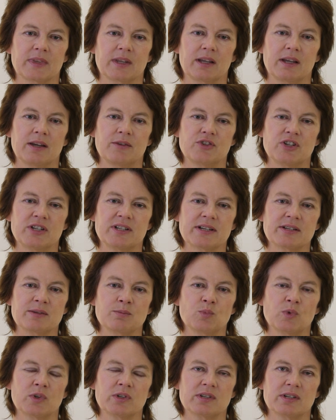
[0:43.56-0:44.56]
if she
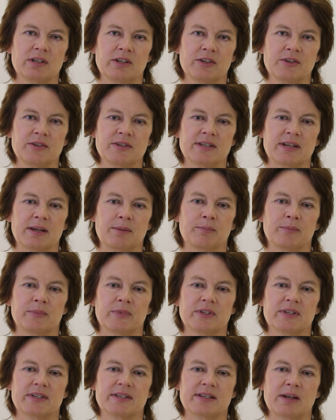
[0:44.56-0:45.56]
doesn't want to lose him
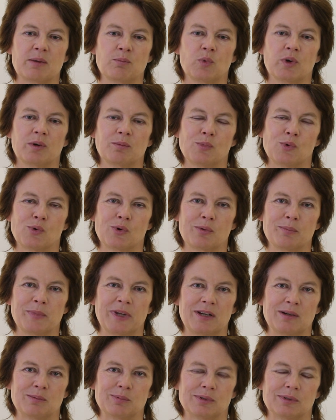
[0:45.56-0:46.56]
to someone more
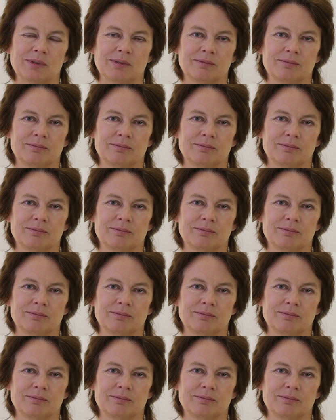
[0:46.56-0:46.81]
amenable.